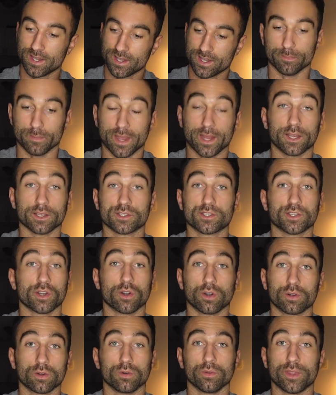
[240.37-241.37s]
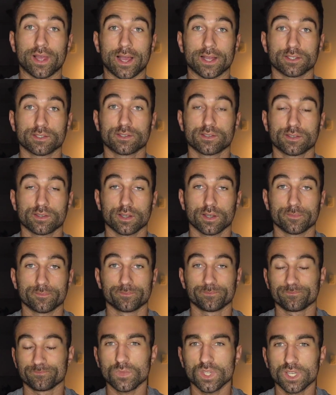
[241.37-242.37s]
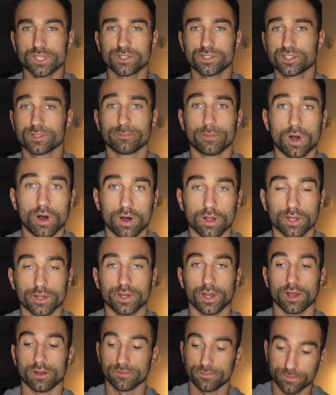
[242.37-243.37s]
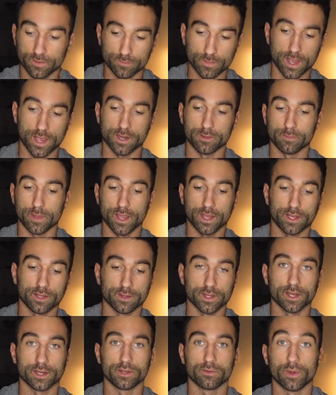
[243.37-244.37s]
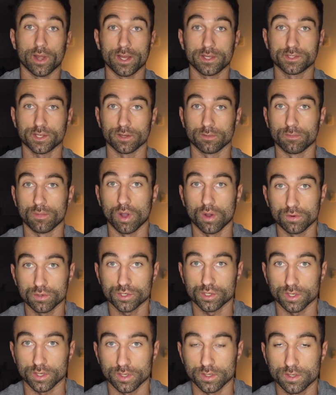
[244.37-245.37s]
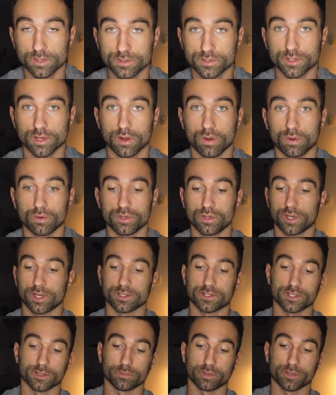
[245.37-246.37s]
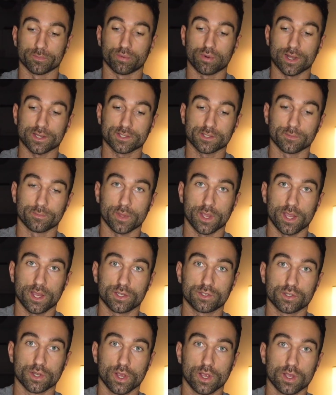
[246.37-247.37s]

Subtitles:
make a circle that's small enough and making that erasing motion. So you can simply press the page,